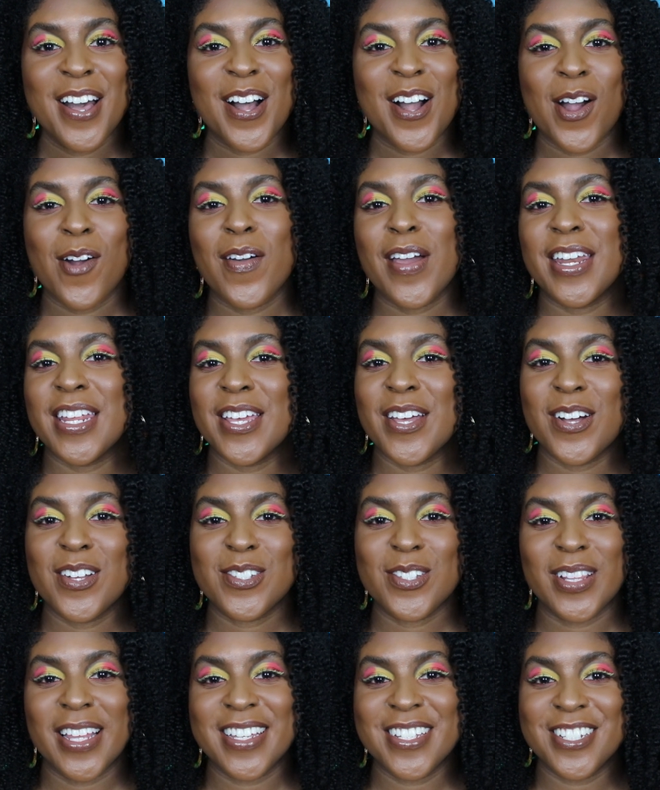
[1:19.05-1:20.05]
Alrighty y'all,
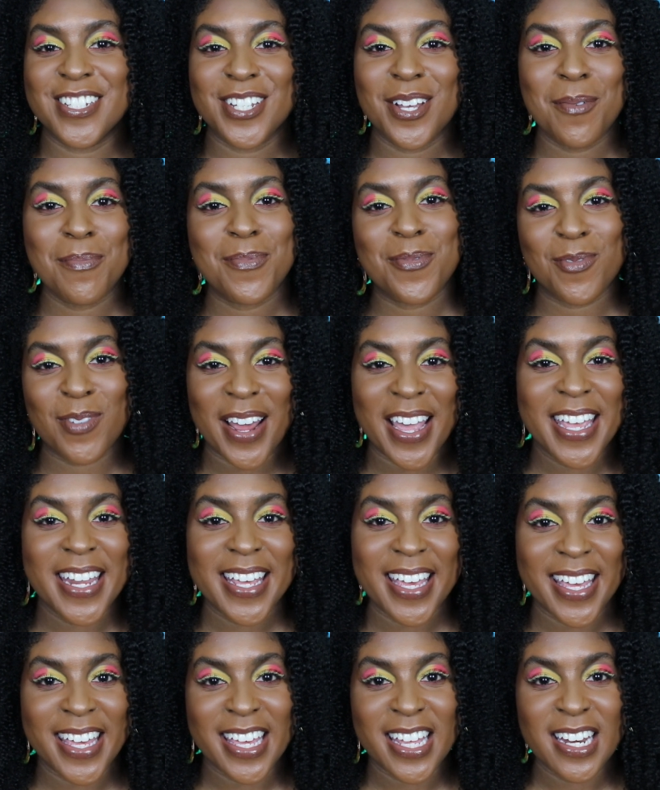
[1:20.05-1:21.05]
so let's jump right
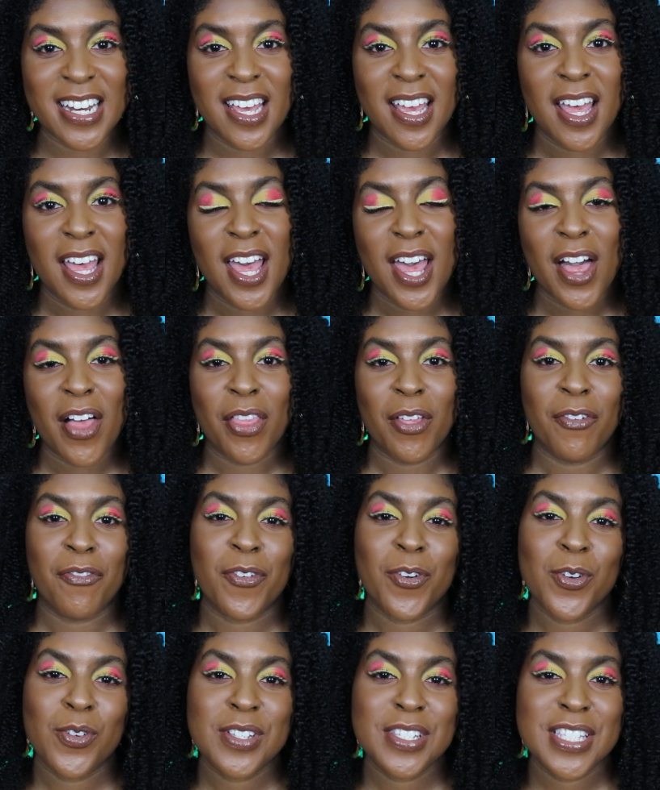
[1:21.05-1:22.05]
in. The
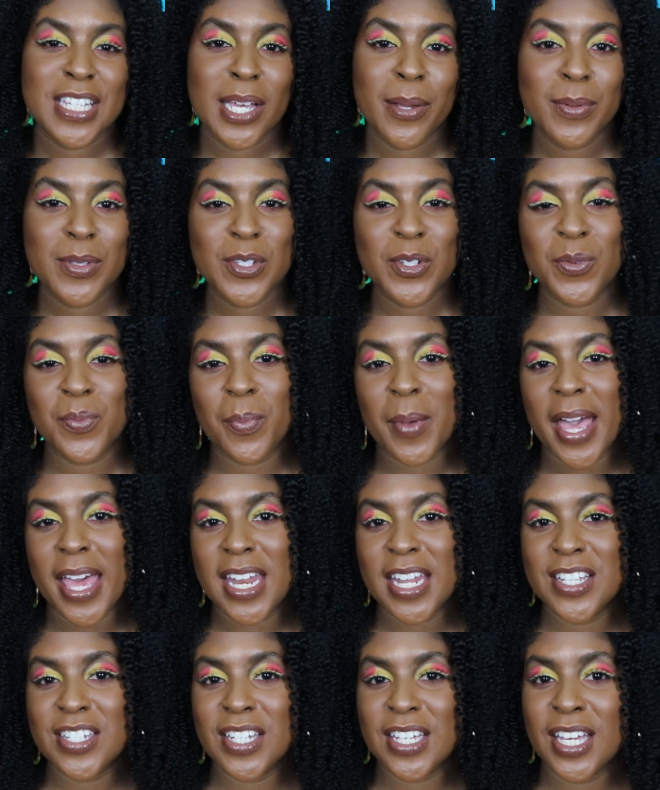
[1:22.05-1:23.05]
first tip to
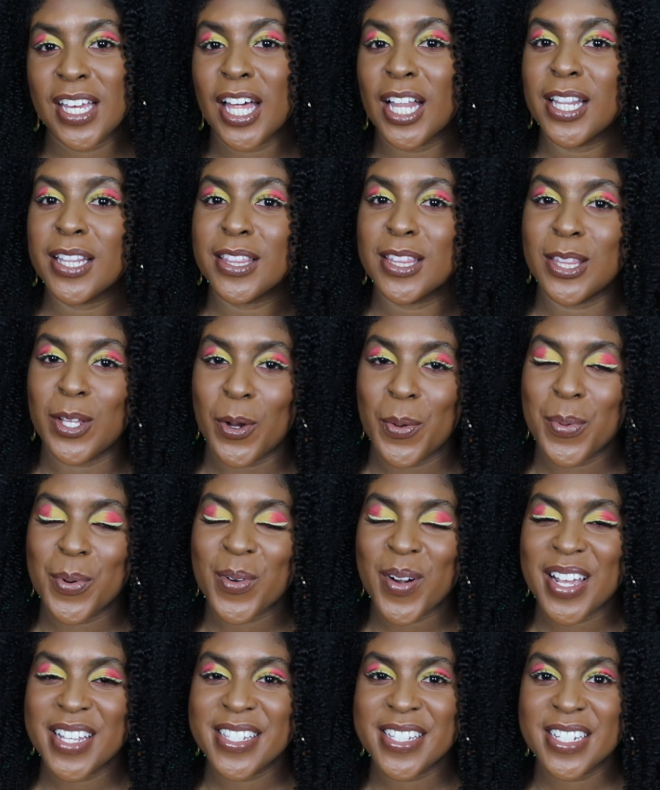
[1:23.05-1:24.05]
managing low
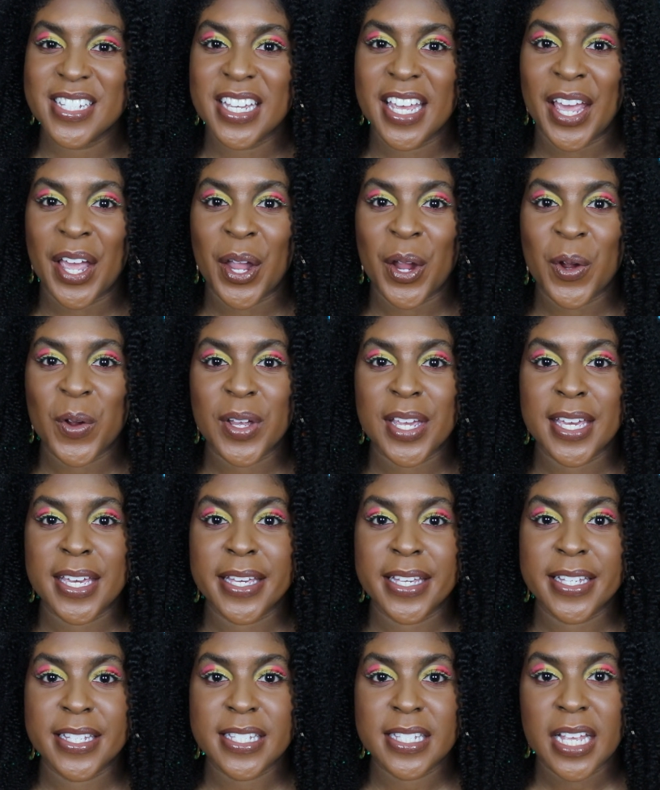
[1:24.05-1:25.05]
porosity hair
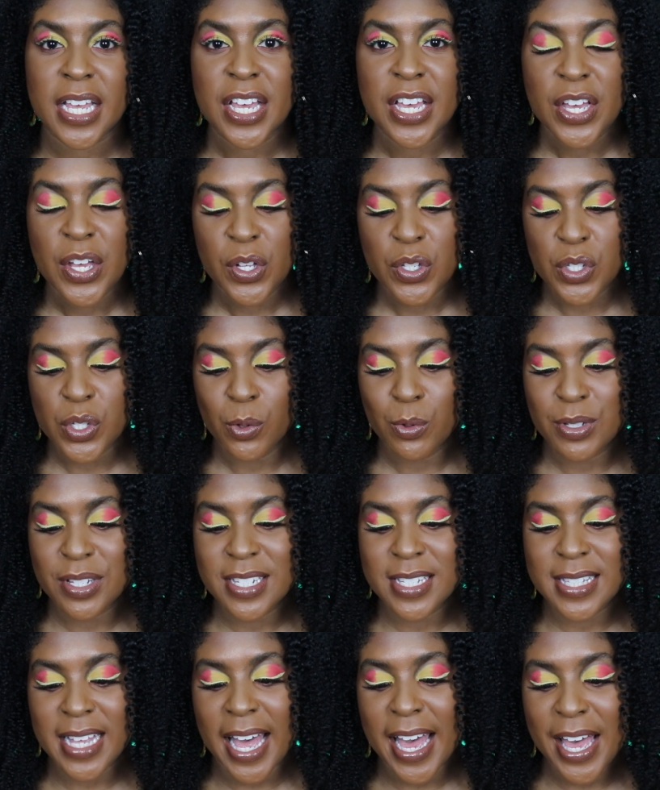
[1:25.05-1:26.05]
is to
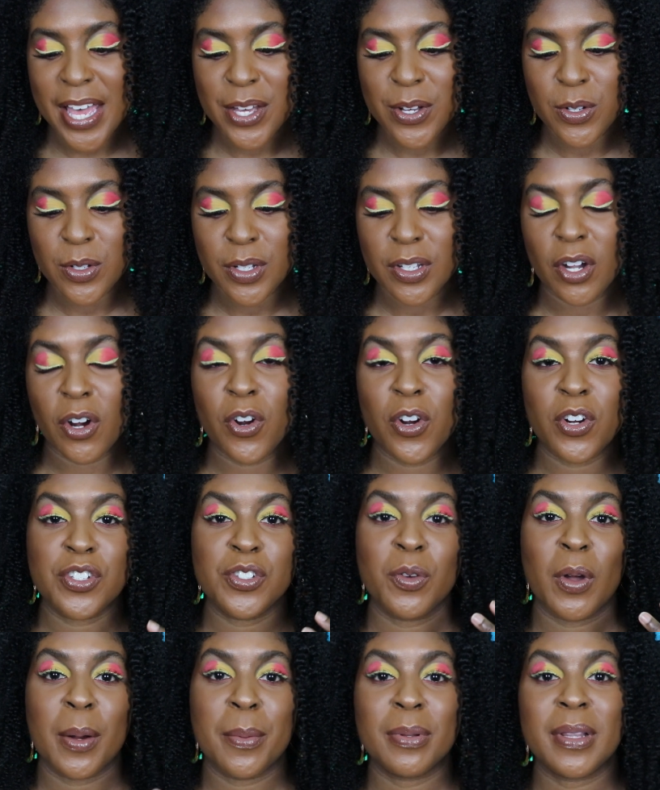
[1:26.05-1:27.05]
style or
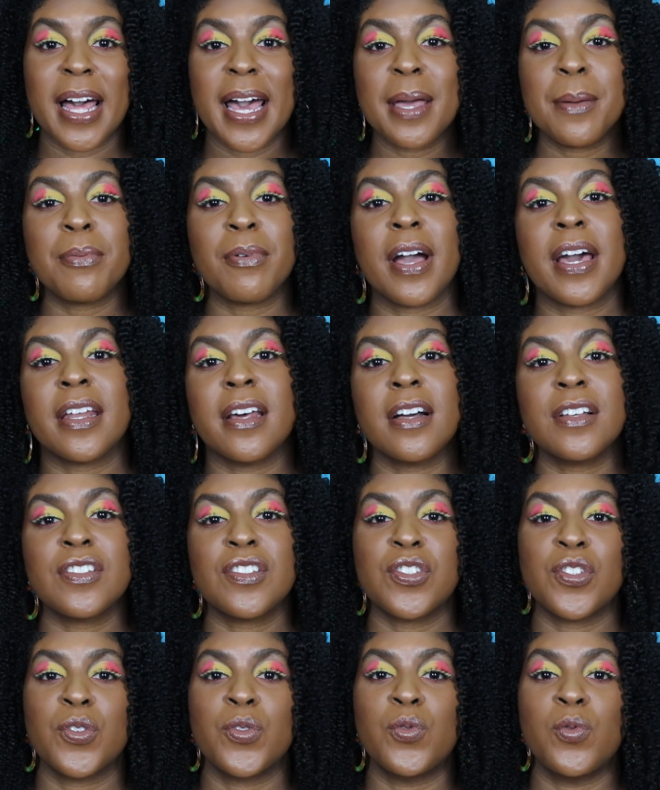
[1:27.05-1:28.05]
to apply products
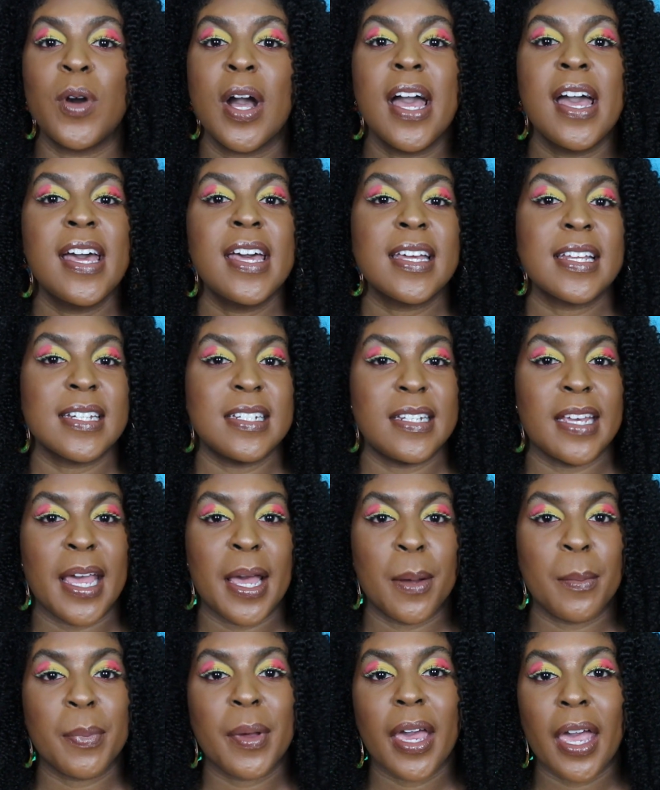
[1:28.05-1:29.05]
to
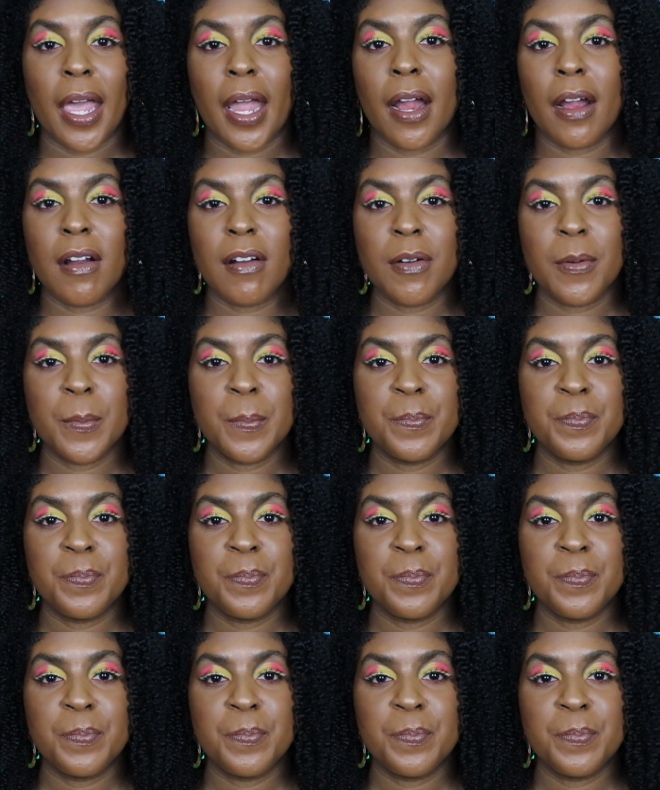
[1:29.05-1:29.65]
damp hair.